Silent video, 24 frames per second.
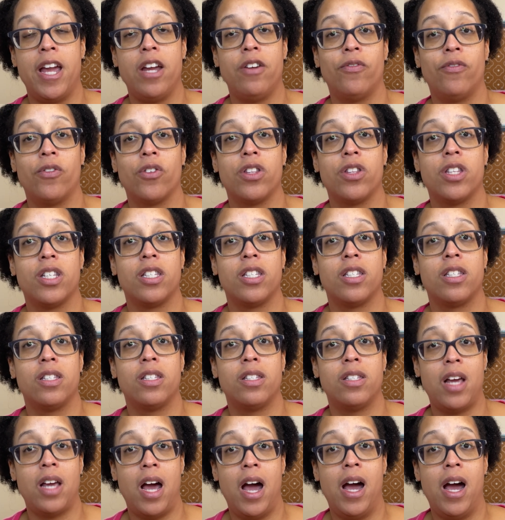for the
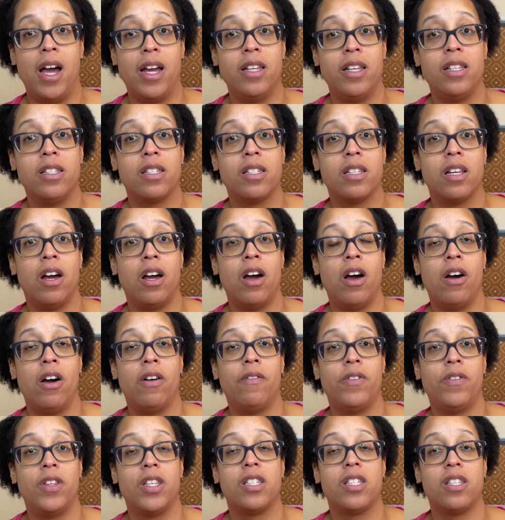size of
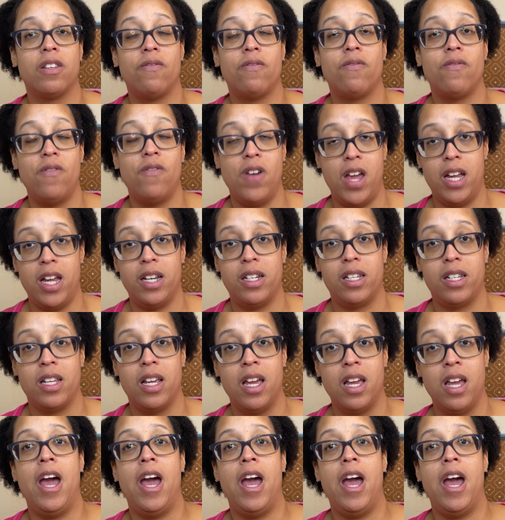this event